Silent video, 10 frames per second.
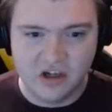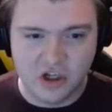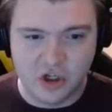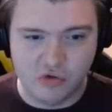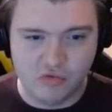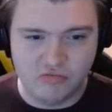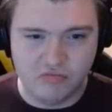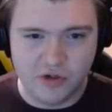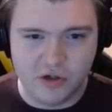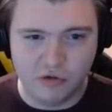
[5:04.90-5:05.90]
you're
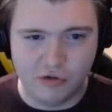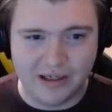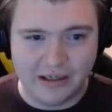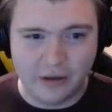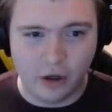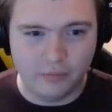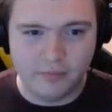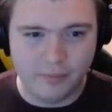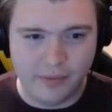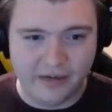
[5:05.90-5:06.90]
really not
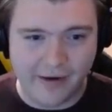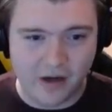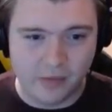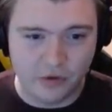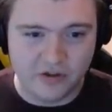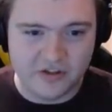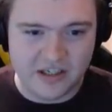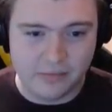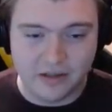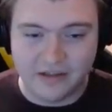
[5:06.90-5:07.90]
being valuable to your
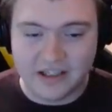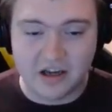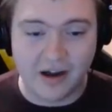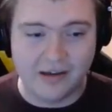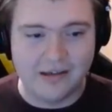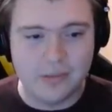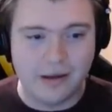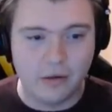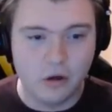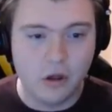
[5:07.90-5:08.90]
team. And this guy is
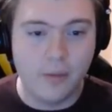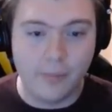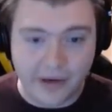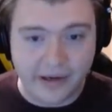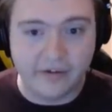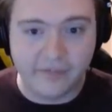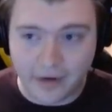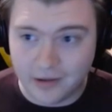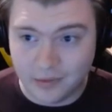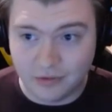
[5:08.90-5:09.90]
about being a
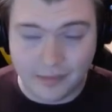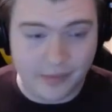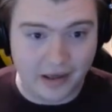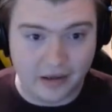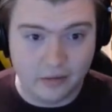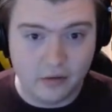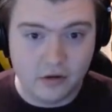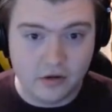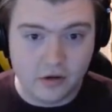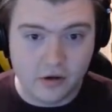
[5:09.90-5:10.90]
valuable Ret Paladin.
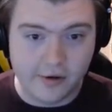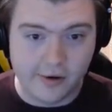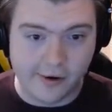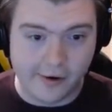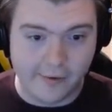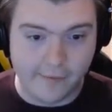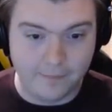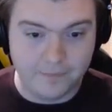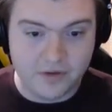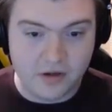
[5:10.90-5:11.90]

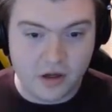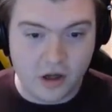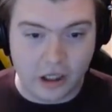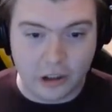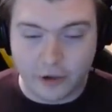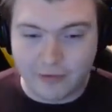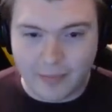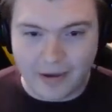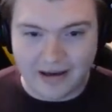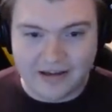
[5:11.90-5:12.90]
A lot of Ret
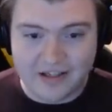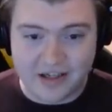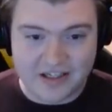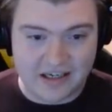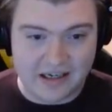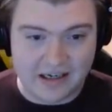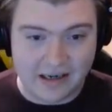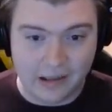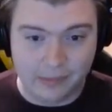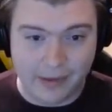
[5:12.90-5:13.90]
Paladins I see
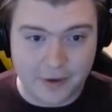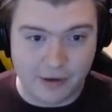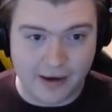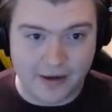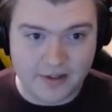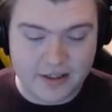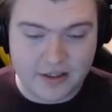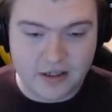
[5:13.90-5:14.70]
in Battlegrounds,